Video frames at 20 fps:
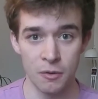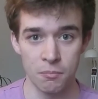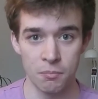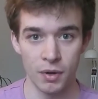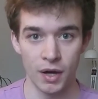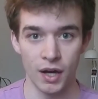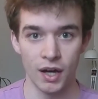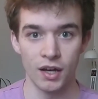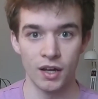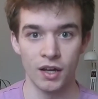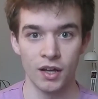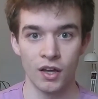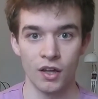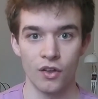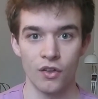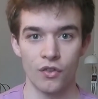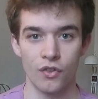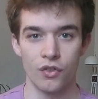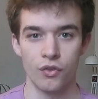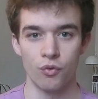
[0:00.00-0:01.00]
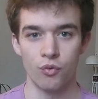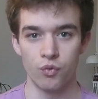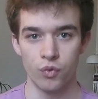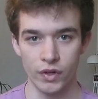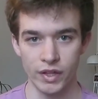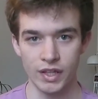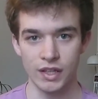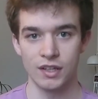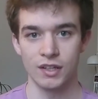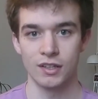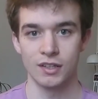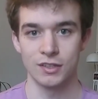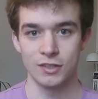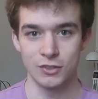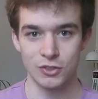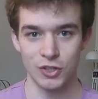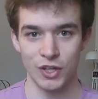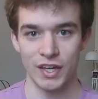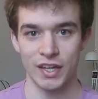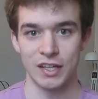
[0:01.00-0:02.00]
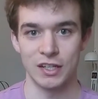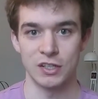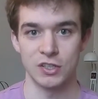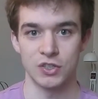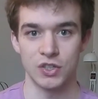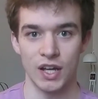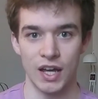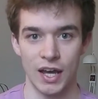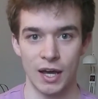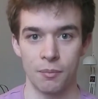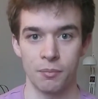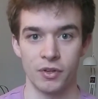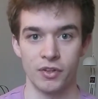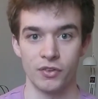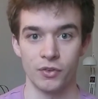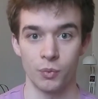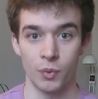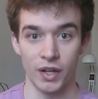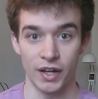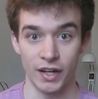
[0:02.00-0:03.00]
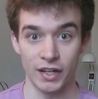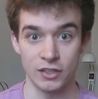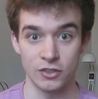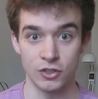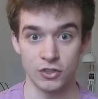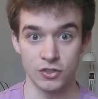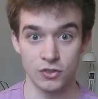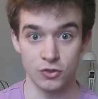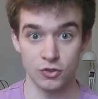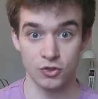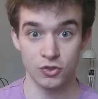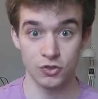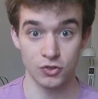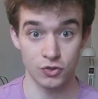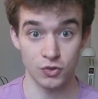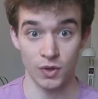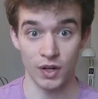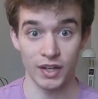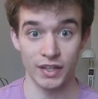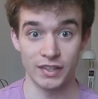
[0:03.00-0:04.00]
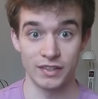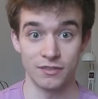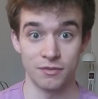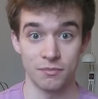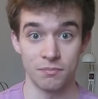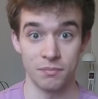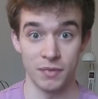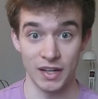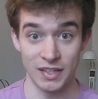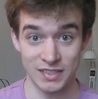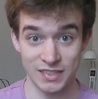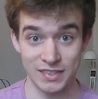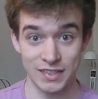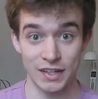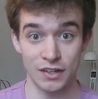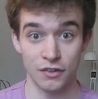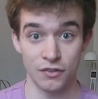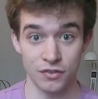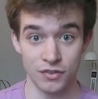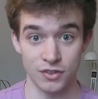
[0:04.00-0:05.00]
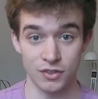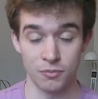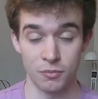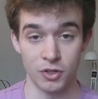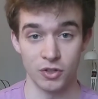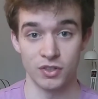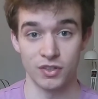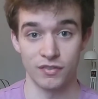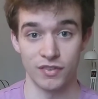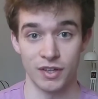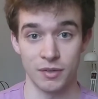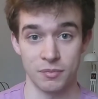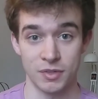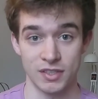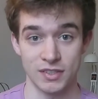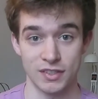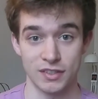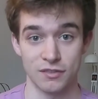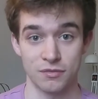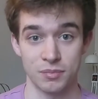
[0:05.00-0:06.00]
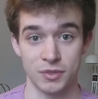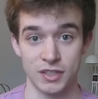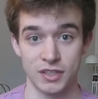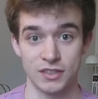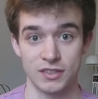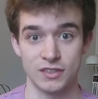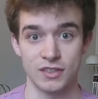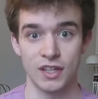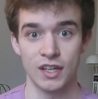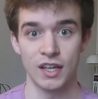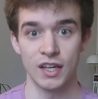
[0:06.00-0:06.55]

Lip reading: But the real change happened when I just tried myself to motivate myself, because